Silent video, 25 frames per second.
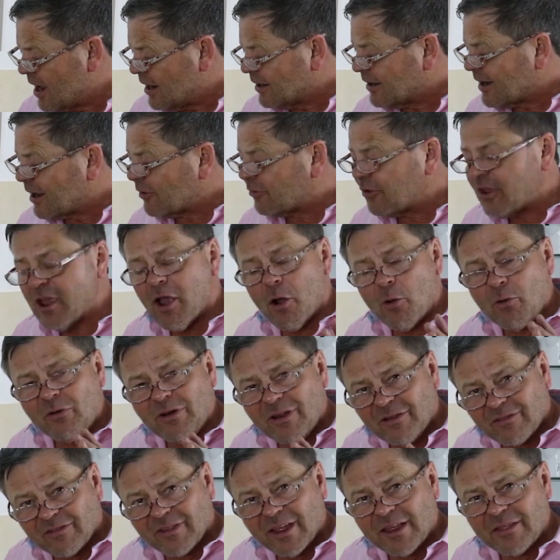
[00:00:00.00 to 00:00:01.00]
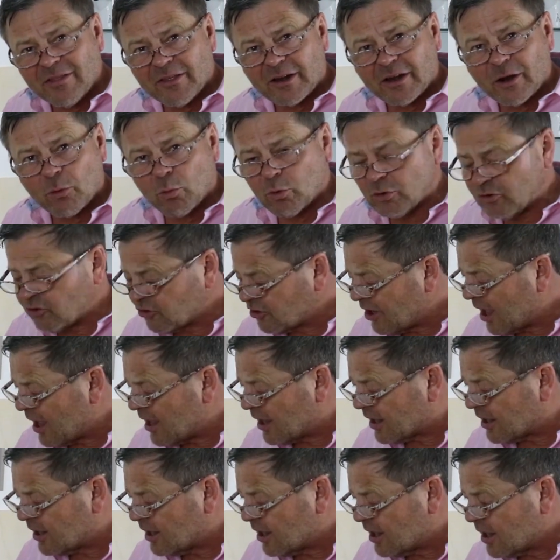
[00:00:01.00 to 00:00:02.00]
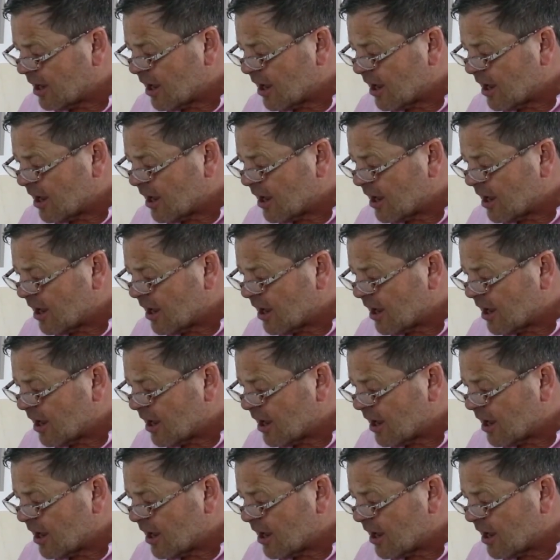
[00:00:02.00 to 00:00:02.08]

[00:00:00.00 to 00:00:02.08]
Now the only thing that I would say